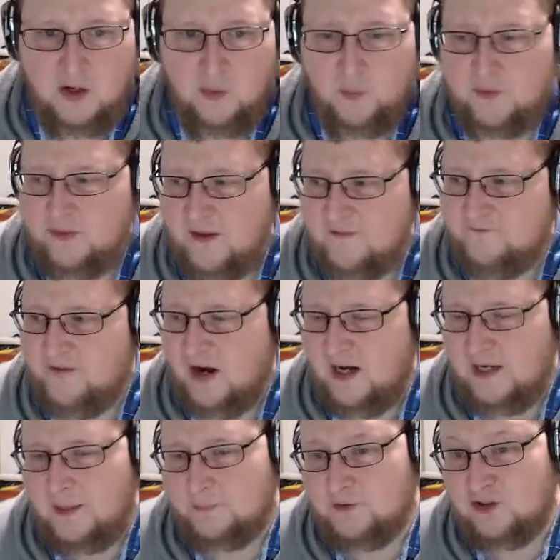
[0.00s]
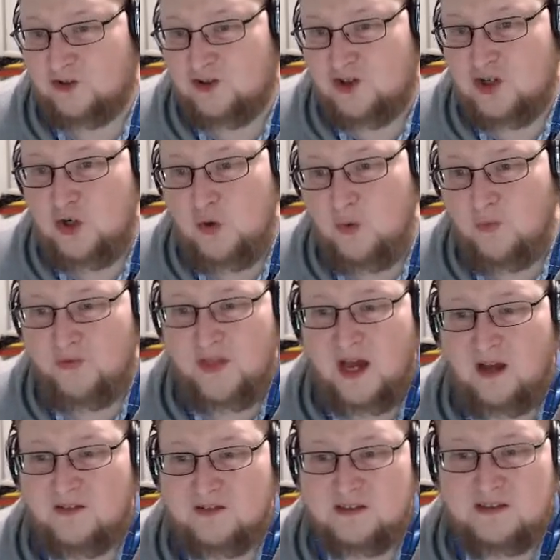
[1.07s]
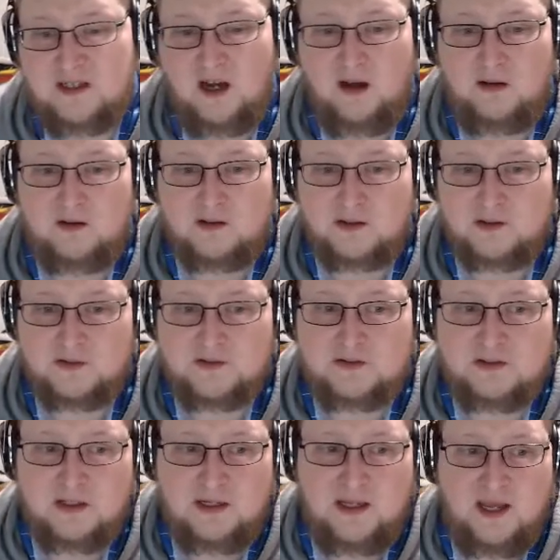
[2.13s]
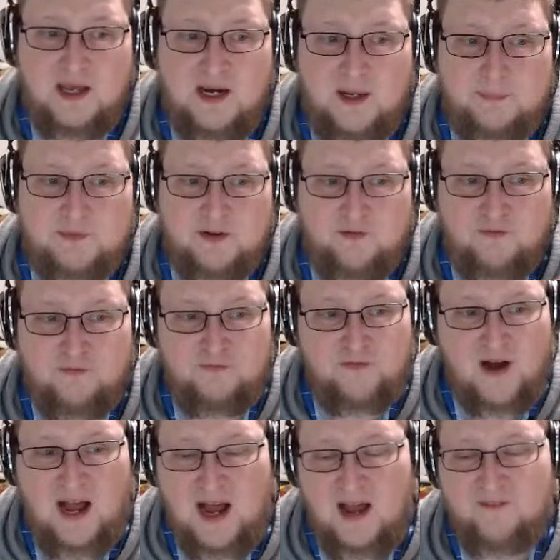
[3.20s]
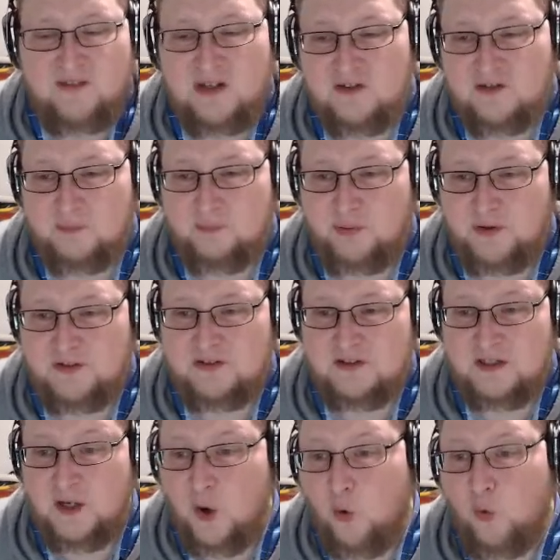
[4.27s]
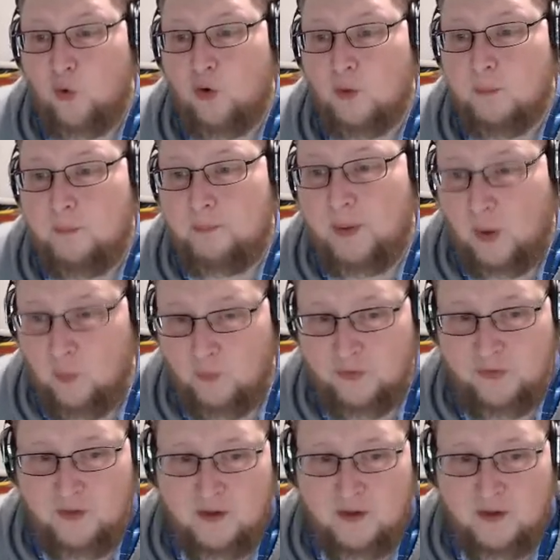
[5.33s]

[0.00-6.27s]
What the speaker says: with a fine up to $2,000 and up to 5 years in prison or both.